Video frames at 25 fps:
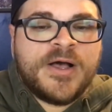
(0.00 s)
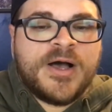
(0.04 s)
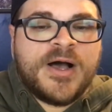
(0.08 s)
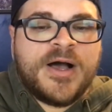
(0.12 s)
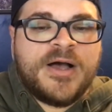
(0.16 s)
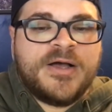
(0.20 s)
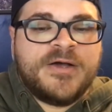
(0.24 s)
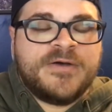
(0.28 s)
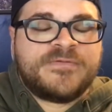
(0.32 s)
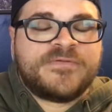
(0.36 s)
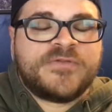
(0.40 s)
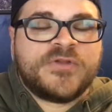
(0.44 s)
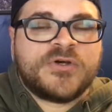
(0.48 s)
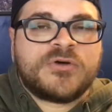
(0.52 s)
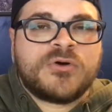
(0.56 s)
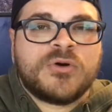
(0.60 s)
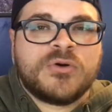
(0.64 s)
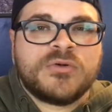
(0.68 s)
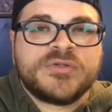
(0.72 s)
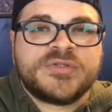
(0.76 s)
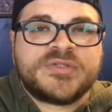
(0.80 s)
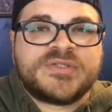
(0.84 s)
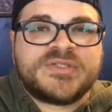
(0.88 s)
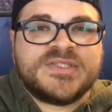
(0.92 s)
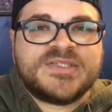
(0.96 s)
If the
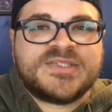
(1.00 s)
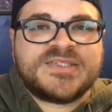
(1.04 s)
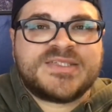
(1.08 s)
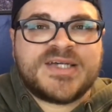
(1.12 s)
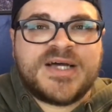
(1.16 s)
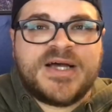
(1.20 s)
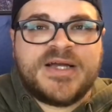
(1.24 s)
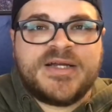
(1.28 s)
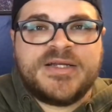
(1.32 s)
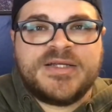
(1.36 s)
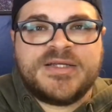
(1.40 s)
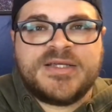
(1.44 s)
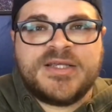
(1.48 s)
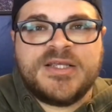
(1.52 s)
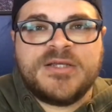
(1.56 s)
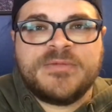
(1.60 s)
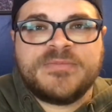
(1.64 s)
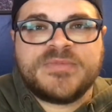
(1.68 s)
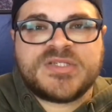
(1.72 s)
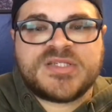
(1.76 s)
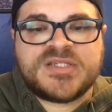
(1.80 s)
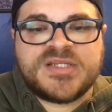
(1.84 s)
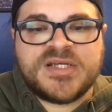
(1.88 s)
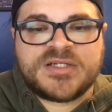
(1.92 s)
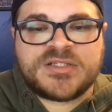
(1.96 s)
Colts decide to
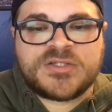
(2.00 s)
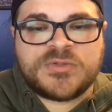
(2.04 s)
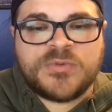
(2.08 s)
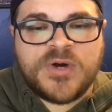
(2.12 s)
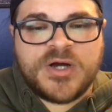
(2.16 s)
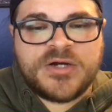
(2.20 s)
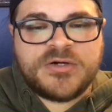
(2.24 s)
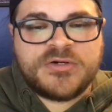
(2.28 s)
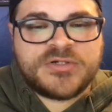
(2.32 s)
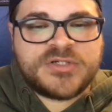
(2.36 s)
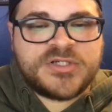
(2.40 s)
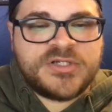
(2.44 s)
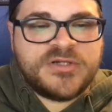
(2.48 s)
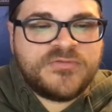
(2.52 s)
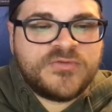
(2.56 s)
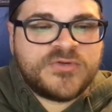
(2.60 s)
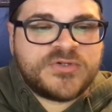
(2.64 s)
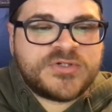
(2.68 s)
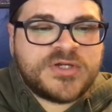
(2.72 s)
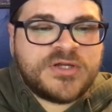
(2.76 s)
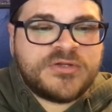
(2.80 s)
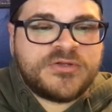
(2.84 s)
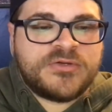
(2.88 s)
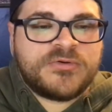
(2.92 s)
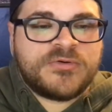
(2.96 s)
keep 6 wide
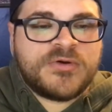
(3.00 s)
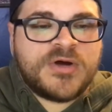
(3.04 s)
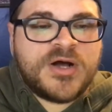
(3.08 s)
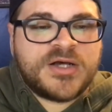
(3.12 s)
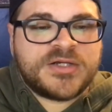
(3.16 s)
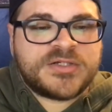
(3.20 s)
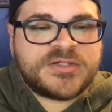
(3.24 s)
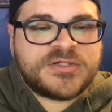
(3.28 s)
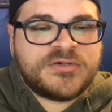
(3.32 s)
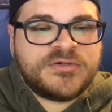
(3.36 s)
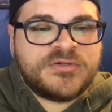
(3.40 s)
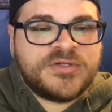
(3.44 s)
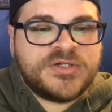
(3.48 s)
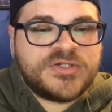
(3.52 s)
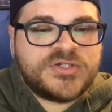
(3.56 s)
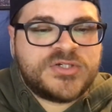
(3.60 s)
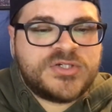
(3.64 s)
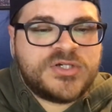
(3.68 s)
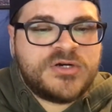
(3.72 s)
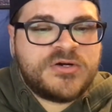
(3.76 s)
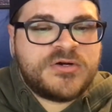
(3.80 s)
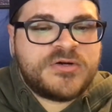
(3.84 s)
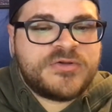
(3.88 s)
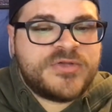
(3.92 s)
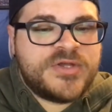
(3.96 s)
receivers on the roster this
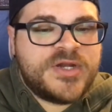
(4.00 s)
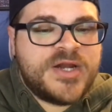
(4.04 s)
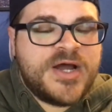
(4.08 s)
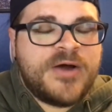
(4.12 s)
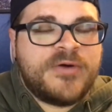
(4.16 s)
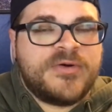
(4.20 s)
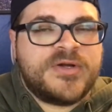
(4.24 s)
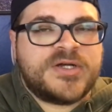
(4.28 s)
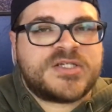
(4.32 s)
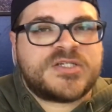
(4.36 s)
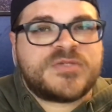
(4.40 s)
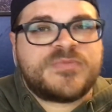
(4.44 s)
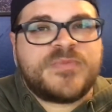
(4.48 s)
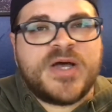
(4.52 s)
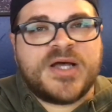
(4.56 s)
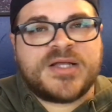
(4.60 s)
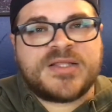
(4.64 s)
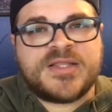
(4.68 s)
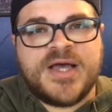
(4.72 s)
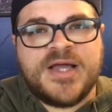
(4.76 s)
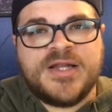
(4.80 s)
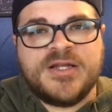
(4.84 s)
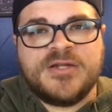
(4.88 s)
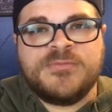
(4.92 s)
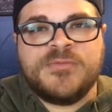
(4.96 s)
year, then I would expect
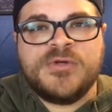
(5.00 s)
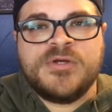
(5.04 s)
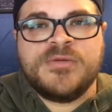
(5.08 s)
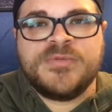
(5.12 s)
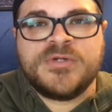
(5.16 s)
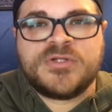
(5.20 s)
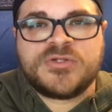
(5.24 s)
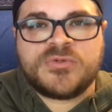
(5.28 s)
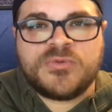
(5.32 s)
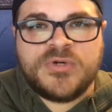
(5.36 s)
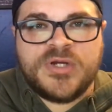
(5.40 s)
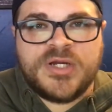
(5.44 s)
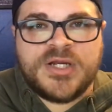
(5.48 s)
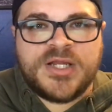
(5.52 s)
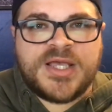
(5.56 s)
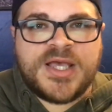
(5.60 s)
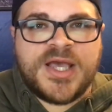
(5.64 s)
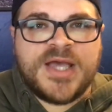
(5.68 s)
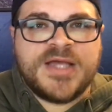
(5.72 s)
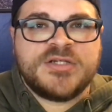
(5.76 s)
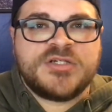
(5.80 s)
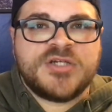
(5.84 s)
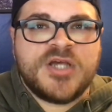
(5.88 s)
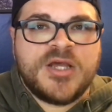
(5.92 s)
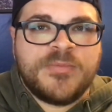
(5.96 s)
that to be between
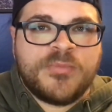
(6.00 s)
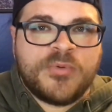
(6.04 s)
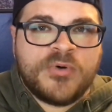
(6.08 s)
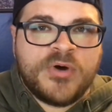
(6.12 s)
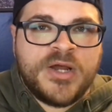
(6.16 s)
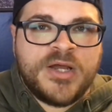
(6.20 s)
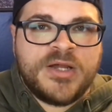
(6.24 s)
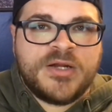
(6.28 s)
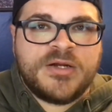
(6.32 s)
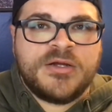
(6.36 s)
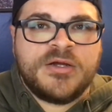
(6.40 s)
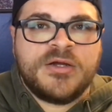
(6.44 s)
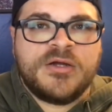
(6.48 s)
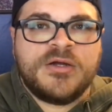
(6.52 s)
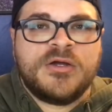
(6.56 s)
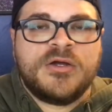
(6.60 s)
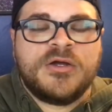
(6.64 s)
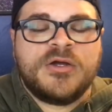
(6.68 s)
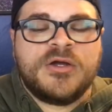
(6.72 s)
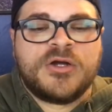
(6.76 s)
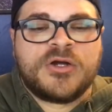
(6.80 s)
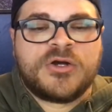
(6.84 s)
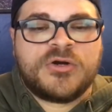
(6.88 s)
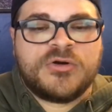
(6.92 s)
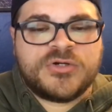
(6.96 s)
KJ Brent,
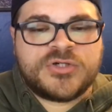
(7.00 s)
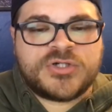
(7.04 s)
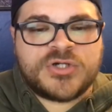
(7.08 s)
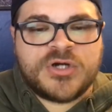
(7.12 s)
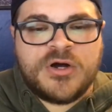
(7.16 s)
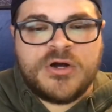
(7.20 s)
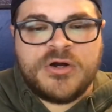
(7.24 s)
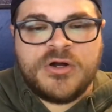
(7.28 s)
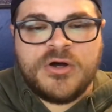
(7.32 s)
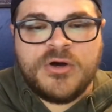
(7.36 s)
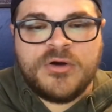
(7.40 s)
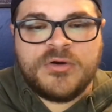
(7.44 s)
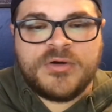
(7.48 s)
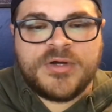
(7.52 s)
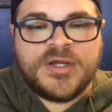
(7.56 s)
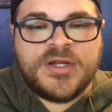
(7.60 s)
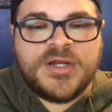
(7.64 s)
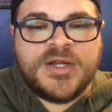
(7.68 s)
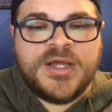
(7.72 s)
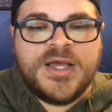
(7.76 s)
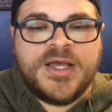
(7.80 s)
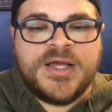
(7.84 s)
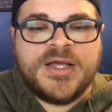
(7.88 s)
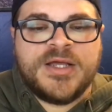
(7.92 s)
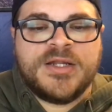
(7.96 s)
Krishawn
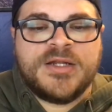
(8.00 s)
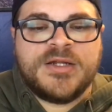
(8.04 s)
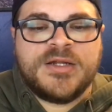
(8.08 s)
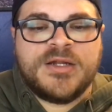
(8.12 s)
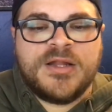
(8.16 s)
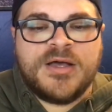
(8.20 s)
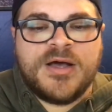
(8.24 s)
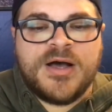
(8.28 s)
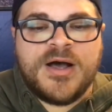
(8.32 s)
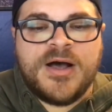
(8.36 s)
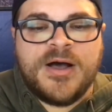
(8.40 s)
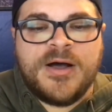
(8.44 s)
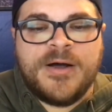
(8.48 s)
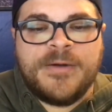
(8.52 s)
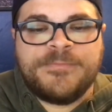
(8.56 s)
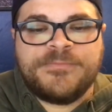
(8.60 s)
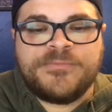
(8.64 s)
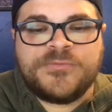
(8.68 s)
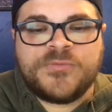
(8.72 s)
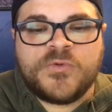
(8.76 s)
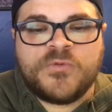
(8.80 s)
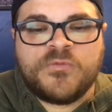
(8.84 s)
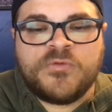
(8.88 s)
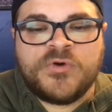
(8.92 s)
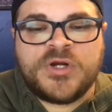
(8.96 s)
Hogan, and
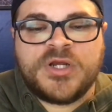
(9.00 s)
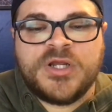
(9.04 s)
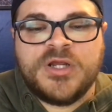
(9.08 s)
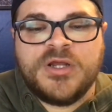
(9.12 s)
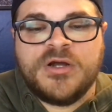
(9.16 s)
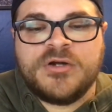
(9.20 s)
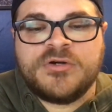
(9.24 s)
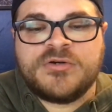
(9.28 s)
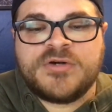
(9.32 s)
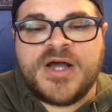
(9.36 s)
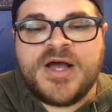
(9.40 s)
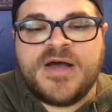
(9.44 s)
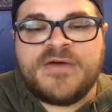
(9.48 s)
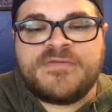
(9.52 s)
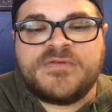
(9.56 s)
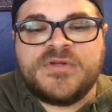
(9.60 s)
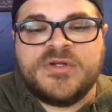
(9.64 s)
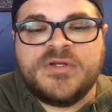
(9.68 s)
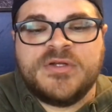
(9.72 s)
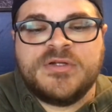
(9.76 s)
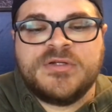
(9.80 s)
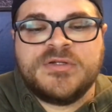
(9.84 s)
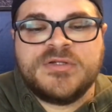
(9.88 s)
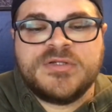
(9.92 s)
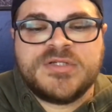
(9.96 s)
rookie
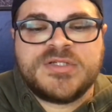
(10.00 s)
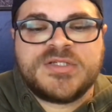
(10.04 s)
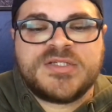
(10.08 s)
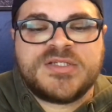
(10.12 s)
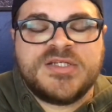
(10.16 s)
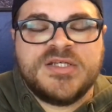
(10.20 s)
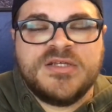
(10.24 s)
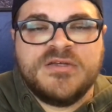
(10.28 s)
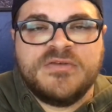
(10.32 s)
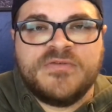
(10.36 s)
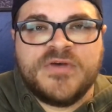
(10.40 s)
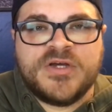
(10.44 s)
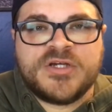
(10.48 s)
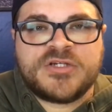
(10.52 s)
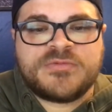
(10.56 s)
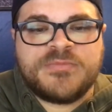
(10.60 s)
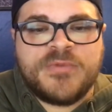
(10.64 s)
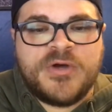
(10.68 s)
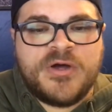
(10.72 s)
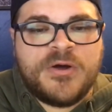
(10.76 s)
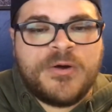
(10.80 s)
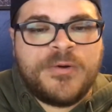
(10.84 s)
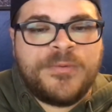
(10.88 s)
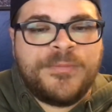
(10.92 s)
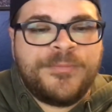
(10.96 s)
undrafted Steve
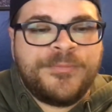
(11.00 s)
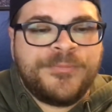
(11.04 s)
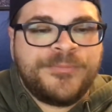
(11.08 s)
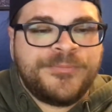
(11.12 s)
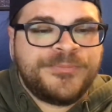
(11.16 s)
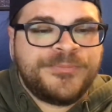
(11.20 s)
Ishmael.